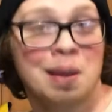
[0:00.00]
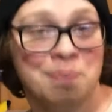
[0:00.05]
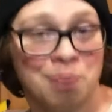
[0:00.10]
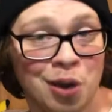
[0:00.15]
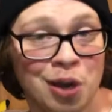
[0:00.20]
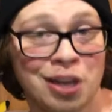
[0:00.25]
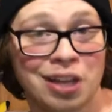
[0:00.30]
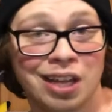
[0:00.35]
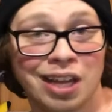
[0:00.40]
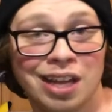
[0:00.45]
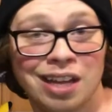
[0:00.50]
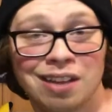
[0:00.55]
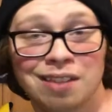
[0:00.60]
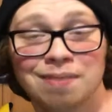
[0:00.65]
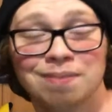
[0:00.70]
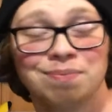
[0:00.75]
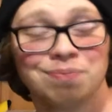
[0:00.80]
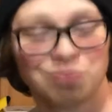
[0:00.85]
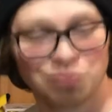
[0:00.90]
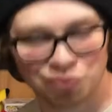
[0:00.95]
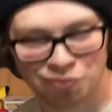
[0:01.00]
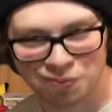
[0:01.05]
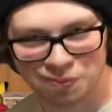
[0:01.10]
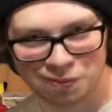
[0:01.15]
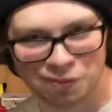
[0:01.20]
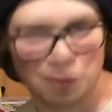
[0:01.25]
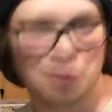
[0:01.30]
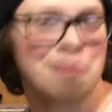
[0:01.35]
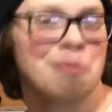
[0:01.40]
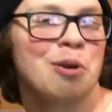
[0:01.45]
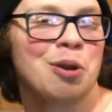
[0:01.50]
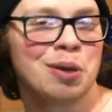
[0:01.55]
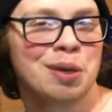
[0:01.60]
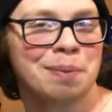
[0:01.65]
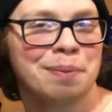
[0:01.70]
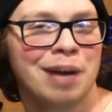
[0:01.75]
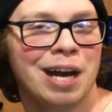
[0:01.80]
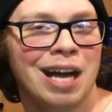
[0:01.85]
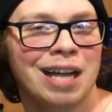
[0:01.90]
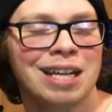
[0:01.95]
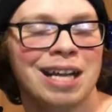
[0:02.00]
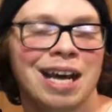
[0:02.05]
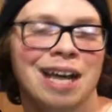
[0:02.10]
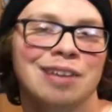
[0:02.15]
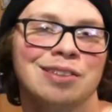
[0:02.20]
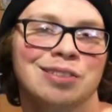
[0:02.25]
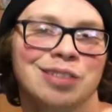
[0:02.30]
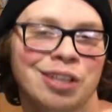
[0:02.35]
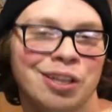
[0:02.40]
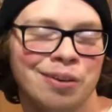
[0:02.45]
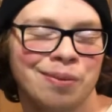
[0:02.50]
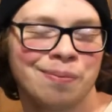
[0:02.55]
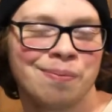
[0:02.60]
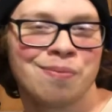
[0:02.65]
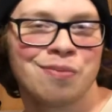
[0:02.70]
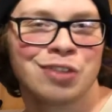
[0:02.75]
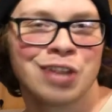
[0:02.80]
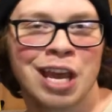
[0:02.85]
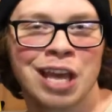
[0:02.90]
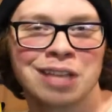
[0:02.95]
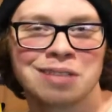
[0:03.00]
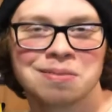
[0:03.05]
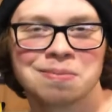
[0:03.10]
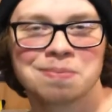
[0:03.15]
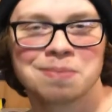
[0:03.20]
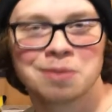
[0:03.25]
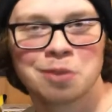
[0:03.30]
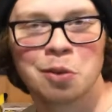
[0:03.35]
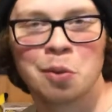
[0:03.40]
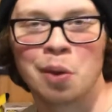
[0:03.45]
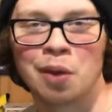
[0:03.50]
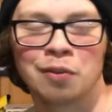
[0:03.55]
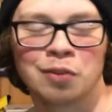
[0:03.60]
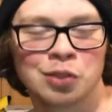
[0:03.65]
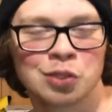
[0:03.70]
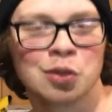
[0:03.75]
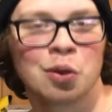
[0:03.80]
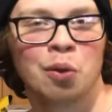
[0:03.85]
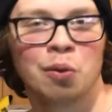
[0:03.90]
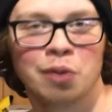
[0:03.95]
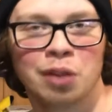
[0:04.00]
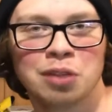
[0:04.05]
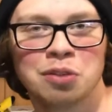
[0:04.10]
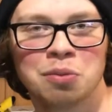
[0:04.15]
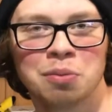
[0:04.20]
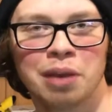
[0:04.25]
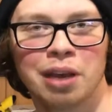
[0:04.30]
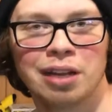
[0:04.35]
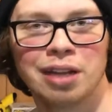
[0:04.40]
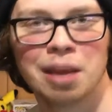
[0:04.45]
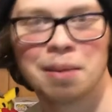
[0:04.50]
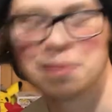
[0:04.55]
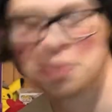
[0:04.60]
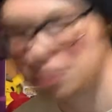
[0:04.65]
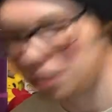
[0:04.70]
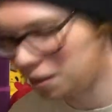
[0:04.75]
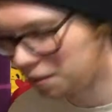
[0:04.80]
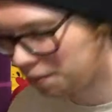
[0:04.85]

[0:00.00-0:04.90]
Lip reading: a booklet for Broken Bond now. So thanks whoever sold it to me on Amazon.